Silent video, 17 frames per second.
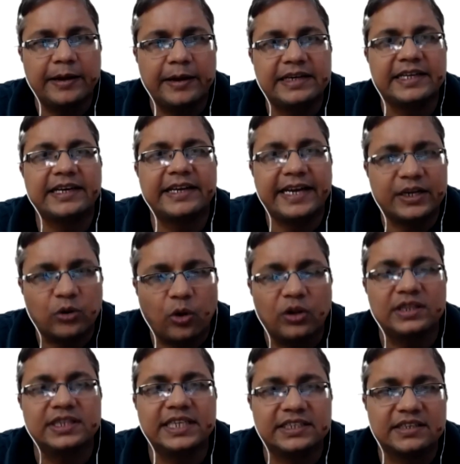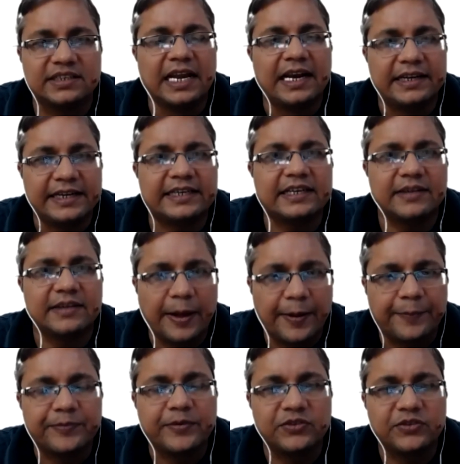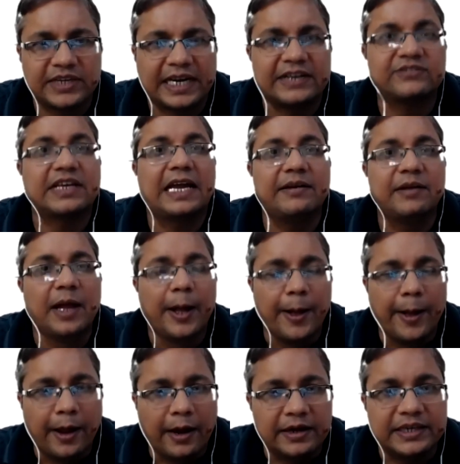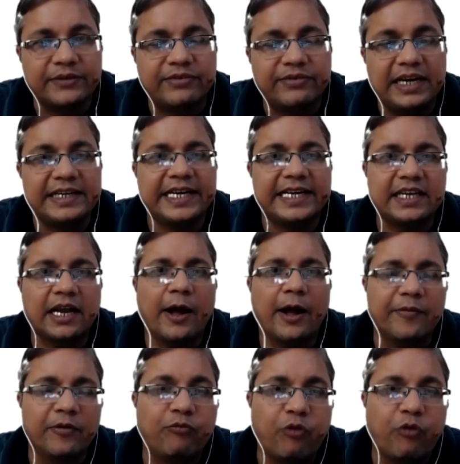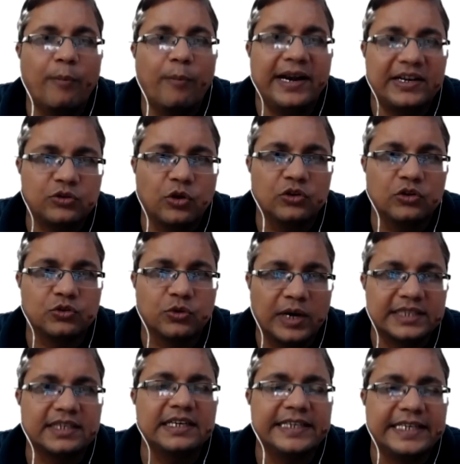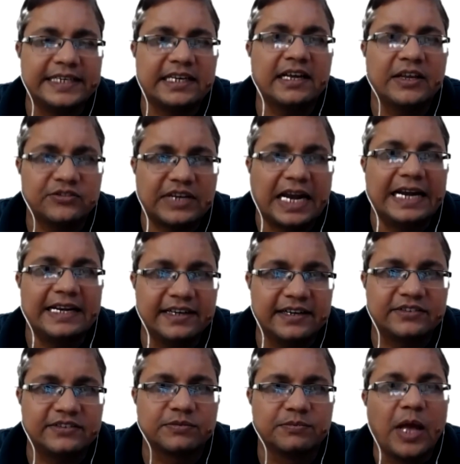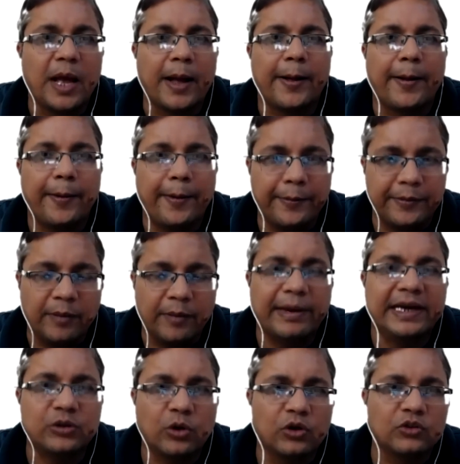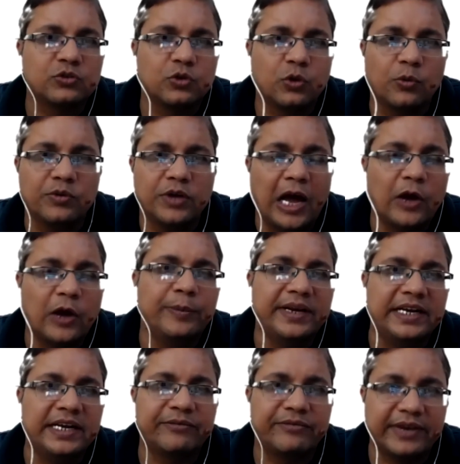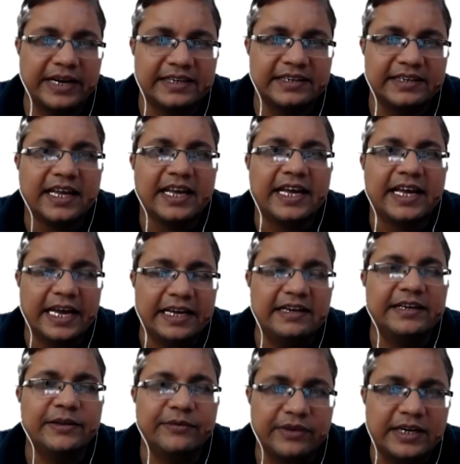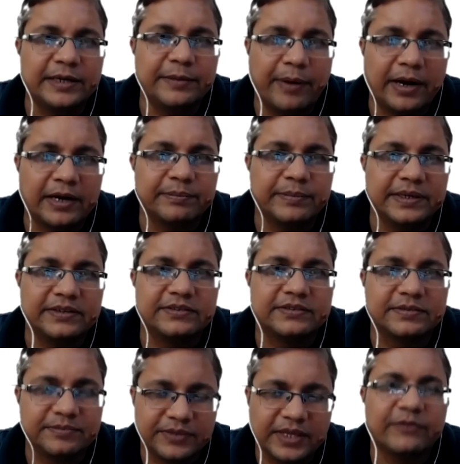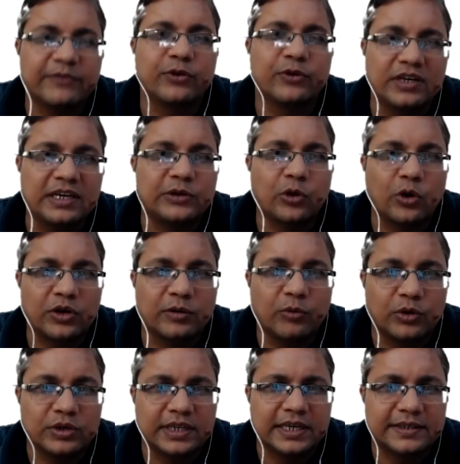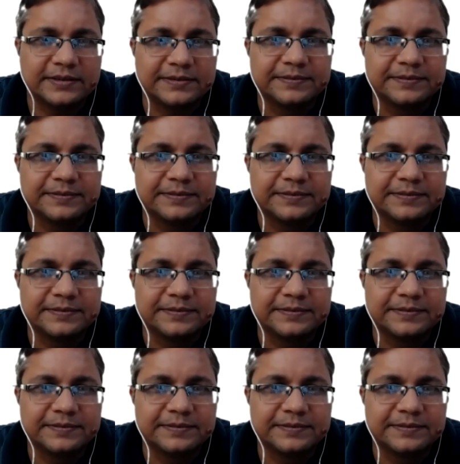integrate all these data sets and different data formats also? I think data standards might also have been different in different departments. If you can talk about that.